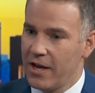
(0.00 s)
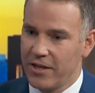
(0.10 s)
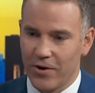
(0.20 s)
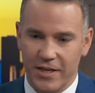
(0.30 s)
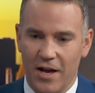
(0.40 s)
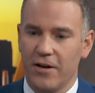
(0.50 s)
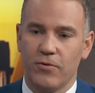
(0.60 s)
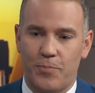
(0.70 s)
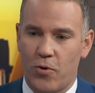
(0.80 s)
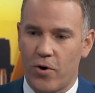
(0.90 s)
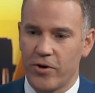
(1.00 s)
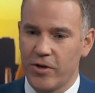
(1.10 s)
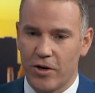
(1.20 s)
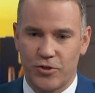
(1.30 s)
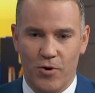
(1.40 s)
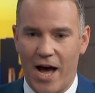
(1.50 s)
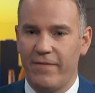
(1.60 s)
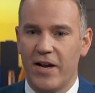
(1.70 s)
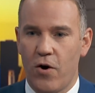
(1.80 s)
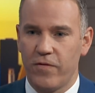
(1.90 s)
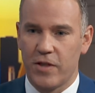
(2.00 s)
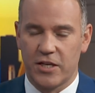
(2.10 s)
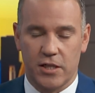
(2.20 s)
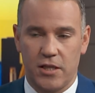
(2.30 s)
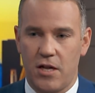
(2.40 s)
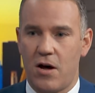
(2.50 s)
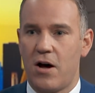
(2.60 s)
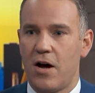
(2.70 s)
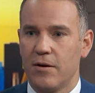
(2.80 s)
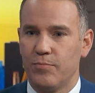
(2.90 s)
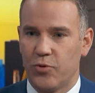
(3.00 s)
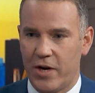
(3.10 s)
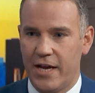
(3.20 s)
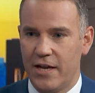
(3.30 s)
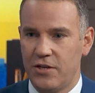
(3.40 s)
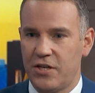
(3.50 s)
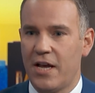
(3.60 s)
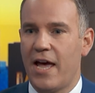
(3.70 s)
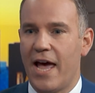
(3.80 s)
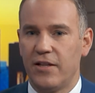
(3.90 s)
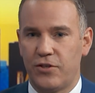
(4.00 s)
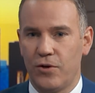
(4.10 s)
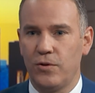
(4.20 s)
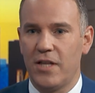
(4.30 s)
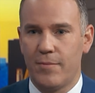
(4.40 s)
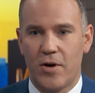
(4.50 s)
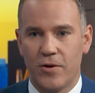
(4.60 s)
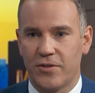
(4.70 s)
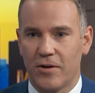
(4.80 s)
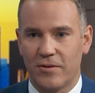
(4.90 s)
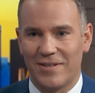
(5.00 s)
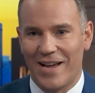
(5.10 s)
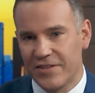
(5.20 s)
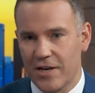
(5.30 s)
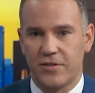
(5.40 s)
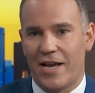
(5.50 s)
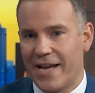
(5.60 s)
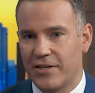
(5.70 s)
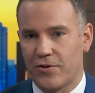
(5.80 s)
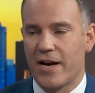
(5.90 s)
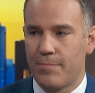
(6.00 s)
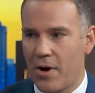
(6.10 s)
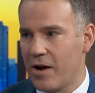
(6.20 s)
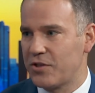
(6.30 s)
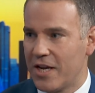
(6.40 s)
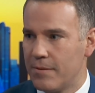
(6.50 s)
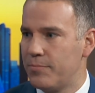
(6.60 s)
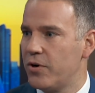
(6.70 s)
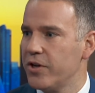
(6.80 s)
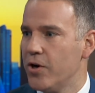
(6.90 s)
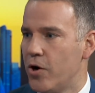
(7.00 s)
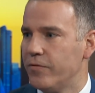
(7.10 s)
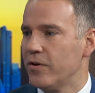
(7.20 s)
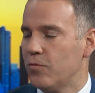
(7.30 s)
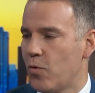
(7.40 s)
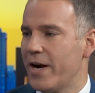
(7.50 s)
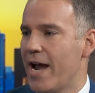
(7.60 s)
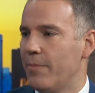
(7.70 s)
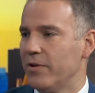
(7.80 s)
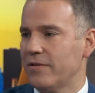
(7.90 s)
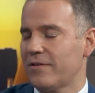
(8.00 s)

You're a young reporter, you're driving over this long bridge, and two limos are essentially, I guess, trying to box you in and pull you over, and what happens?